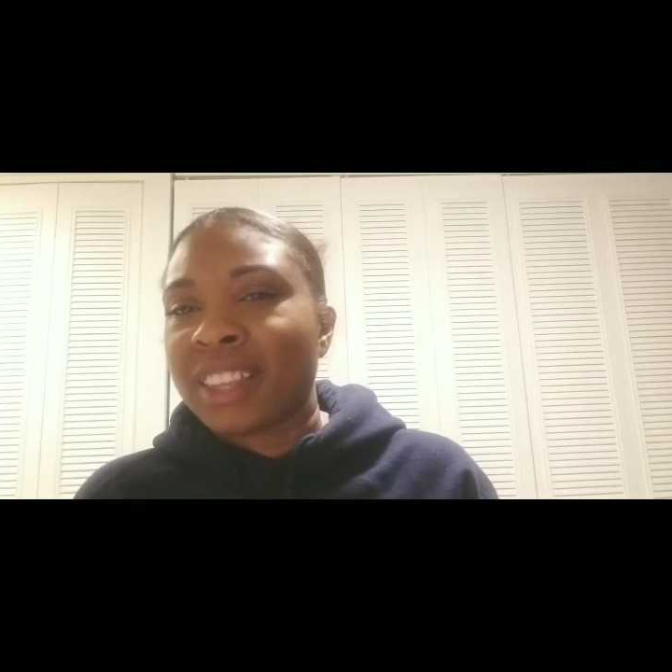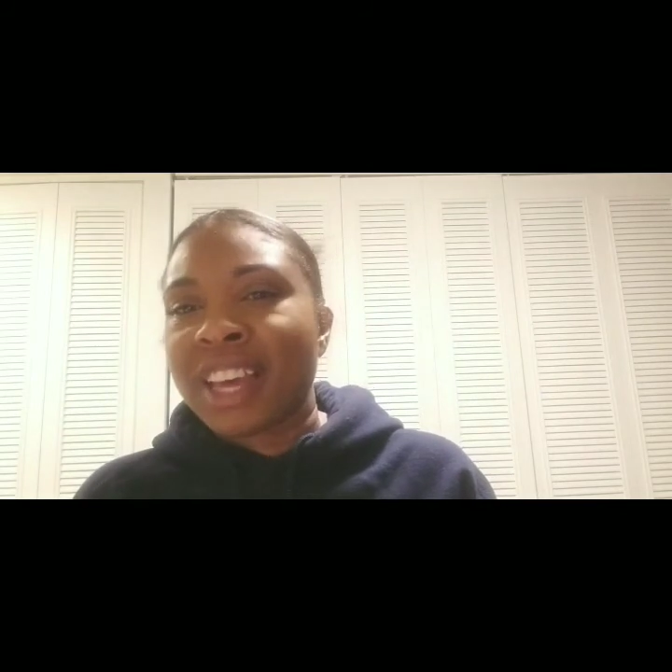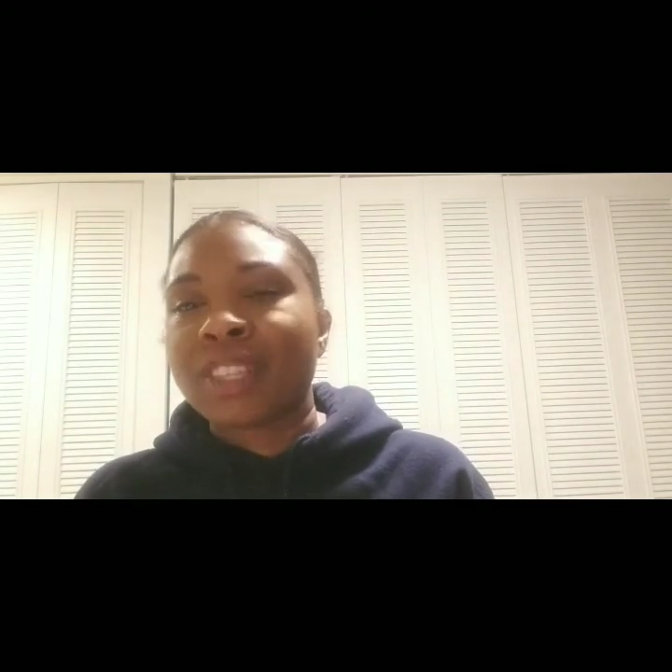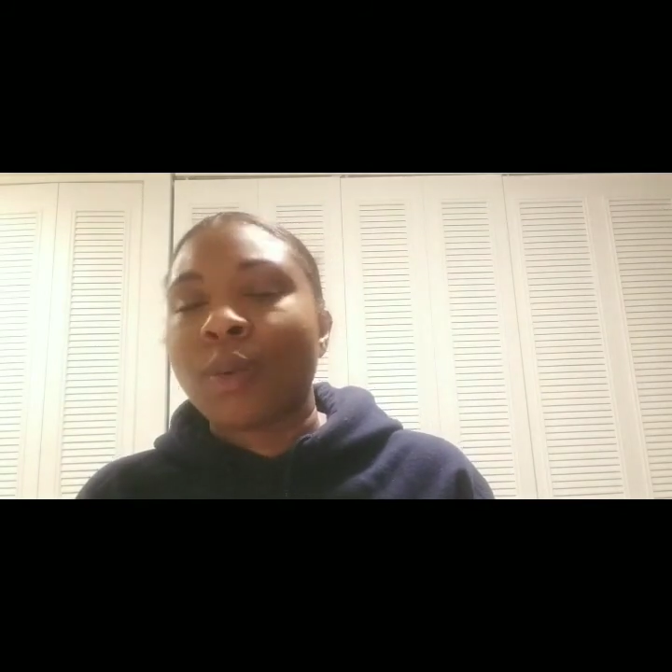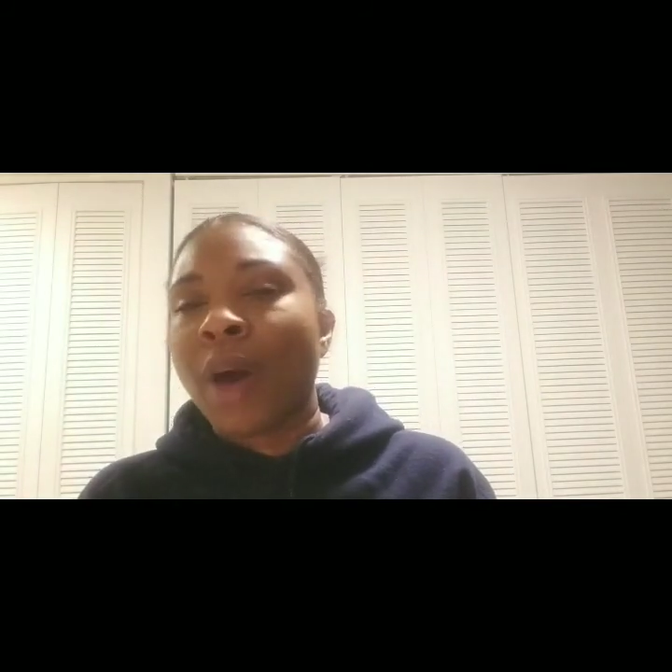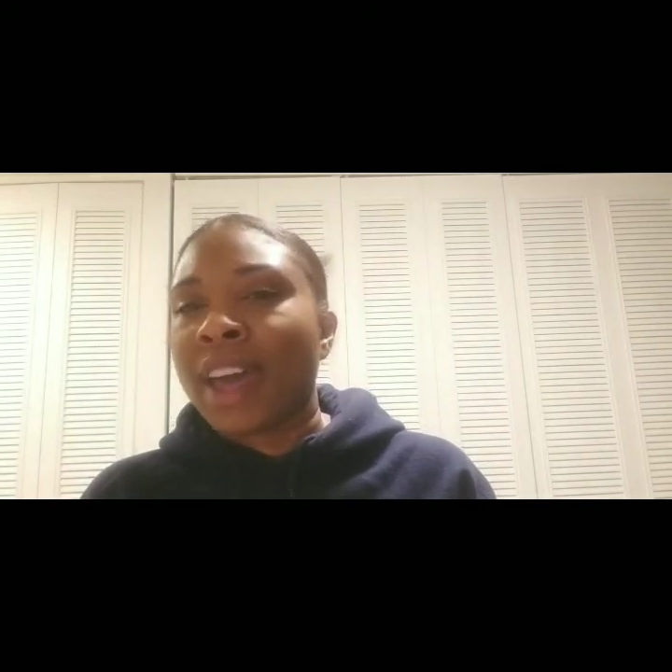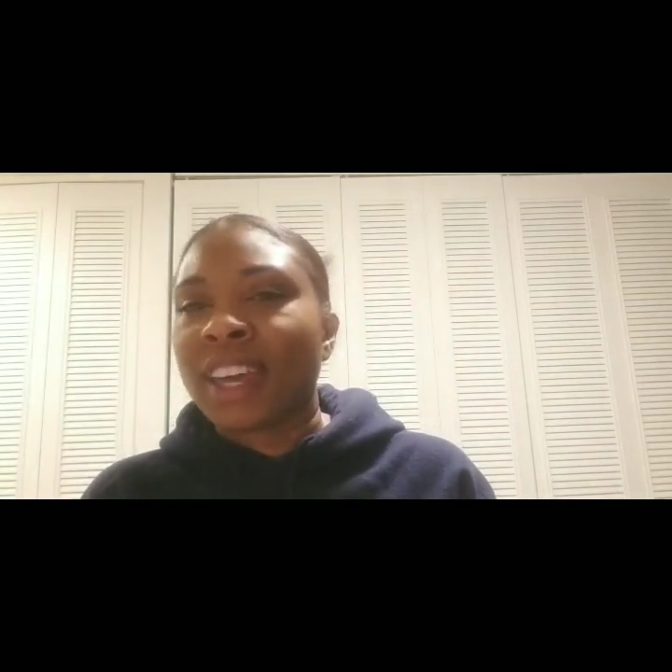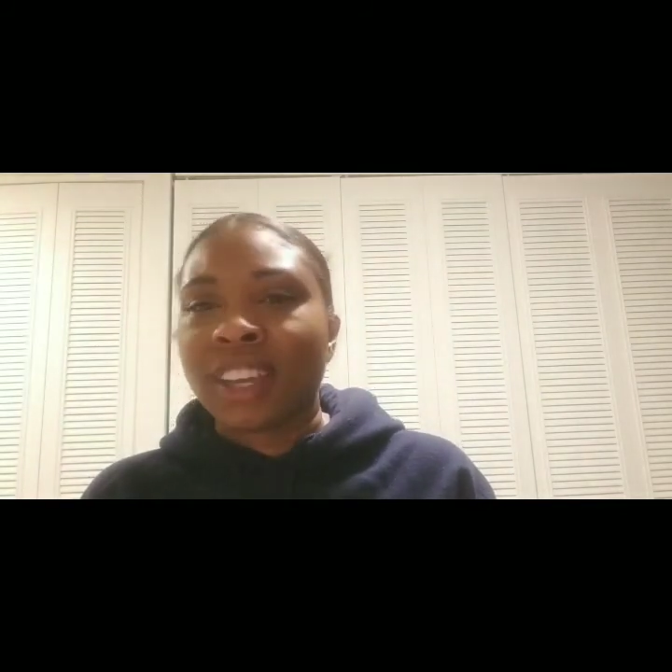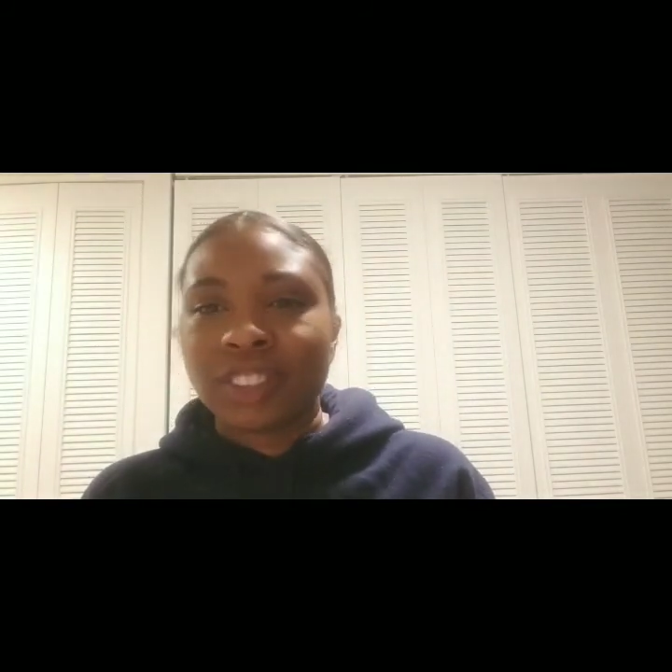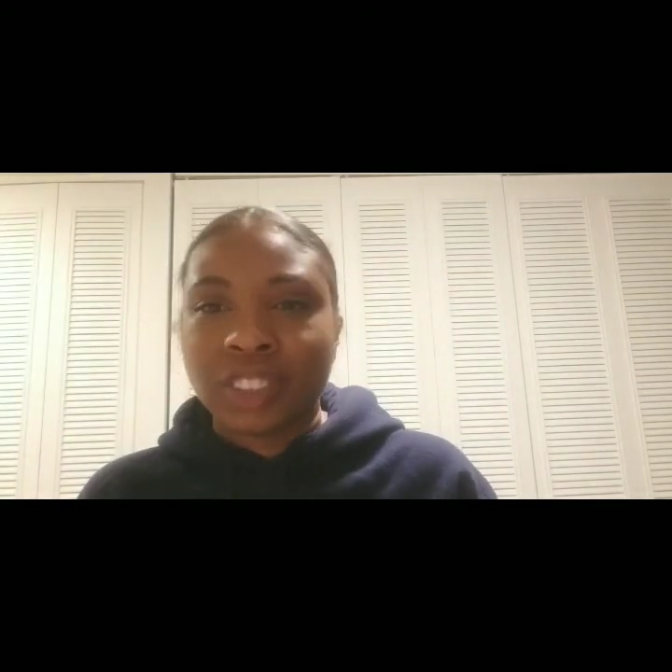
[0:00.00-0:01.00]
That's whack
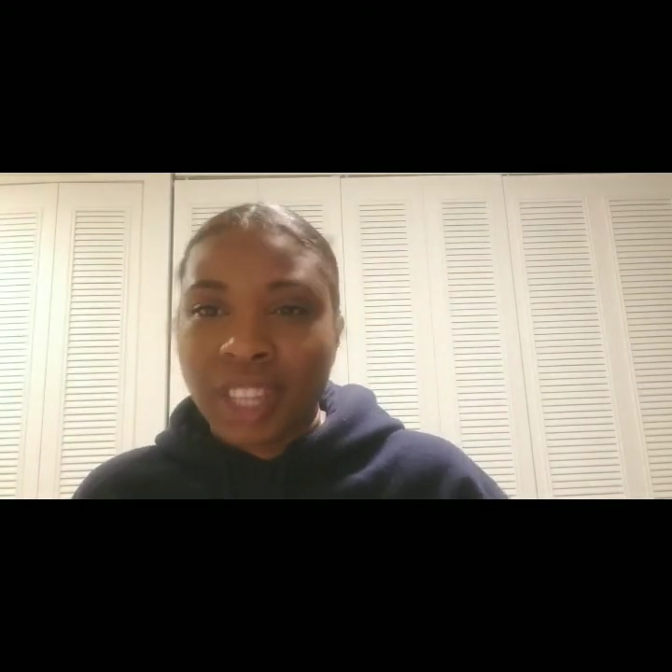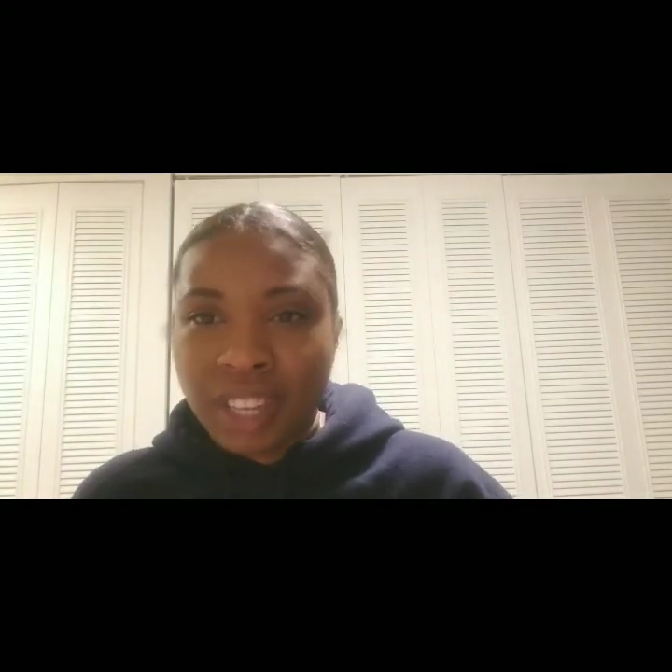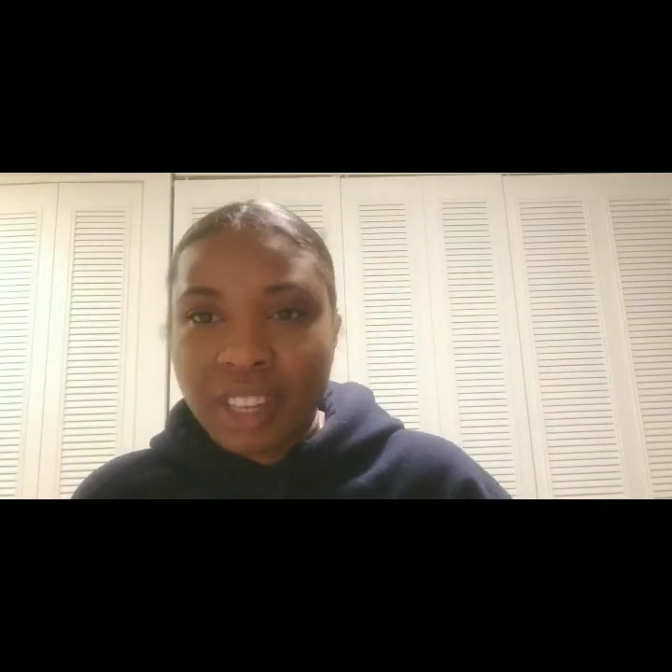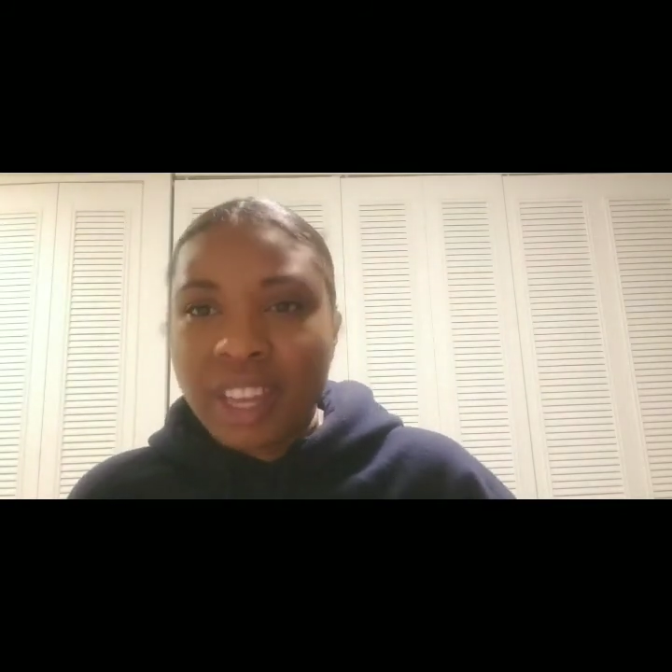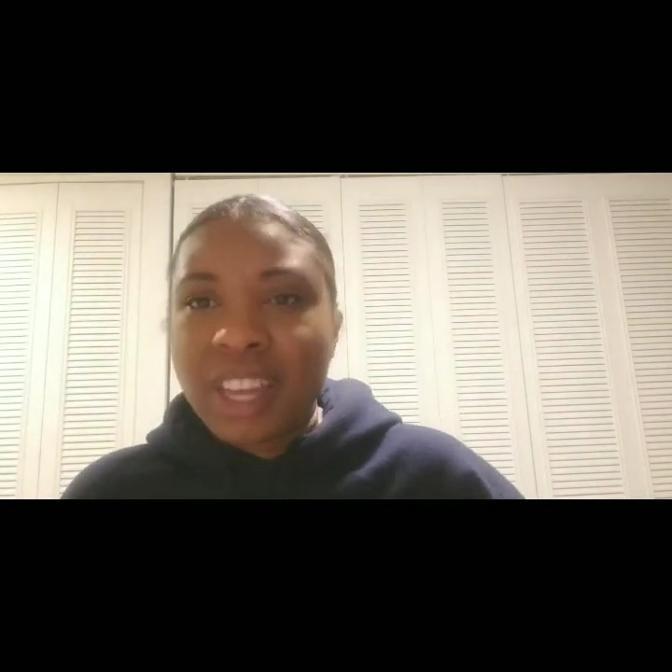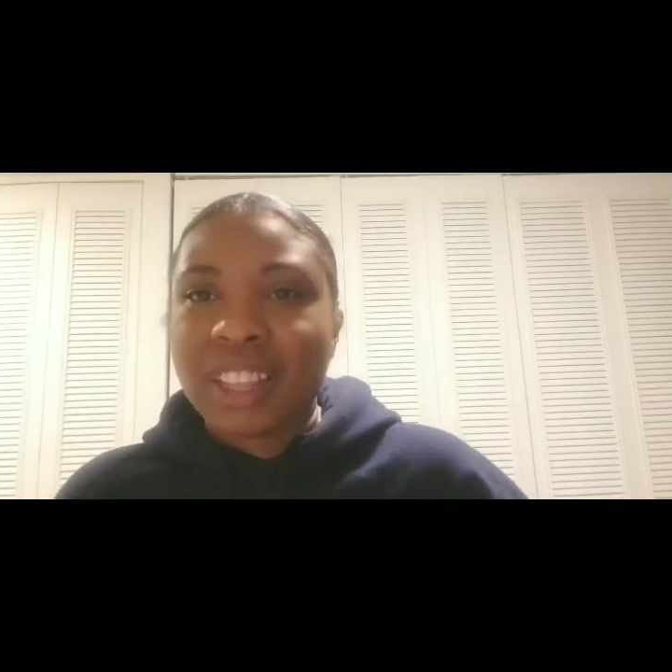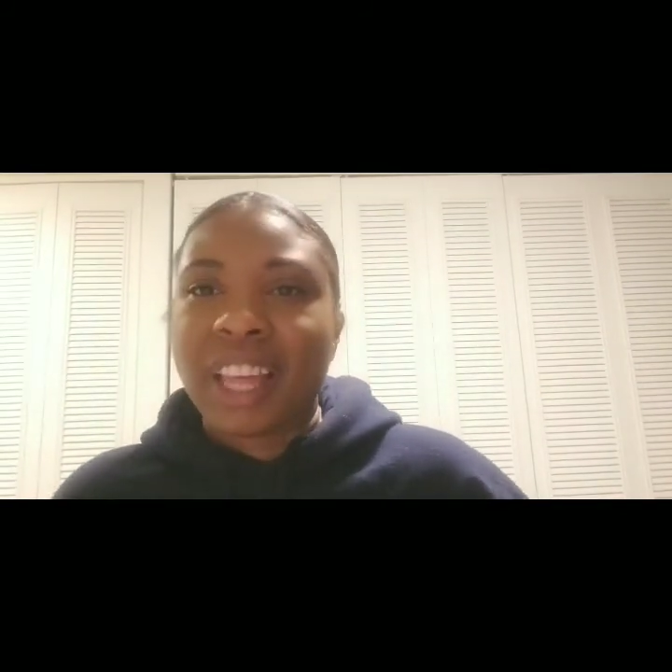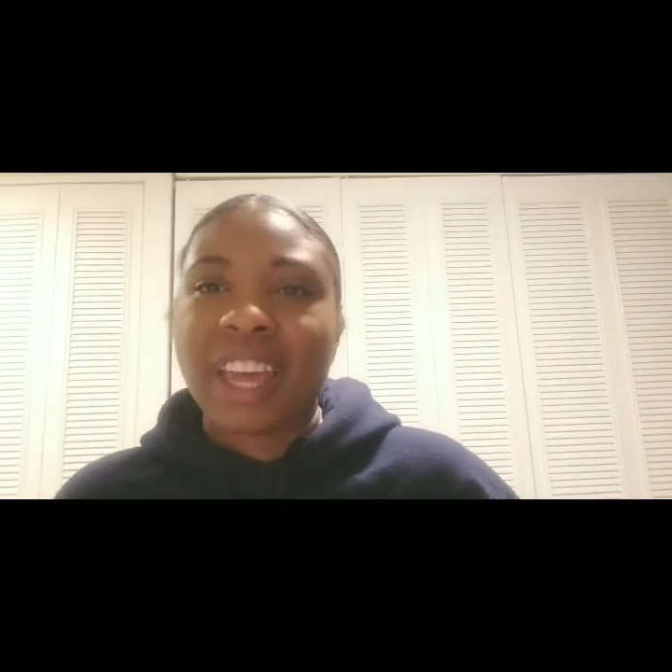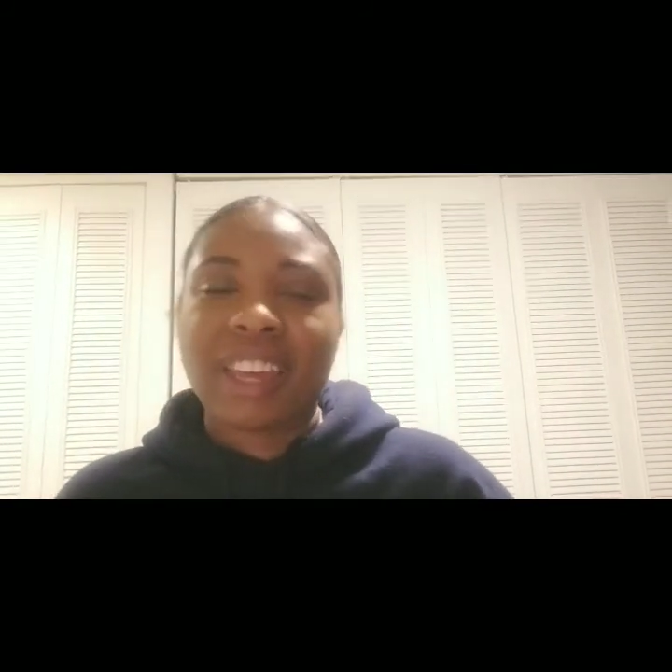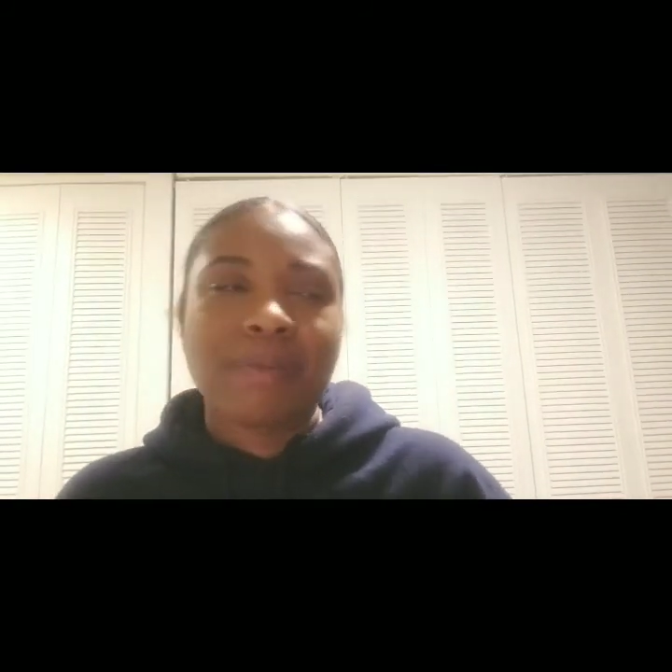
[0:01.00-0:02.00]
ass shit.
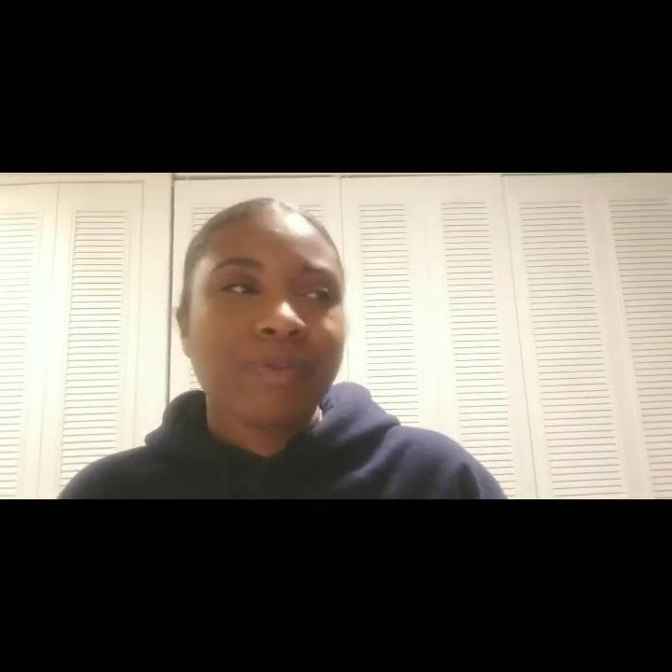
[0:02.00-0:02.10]
Like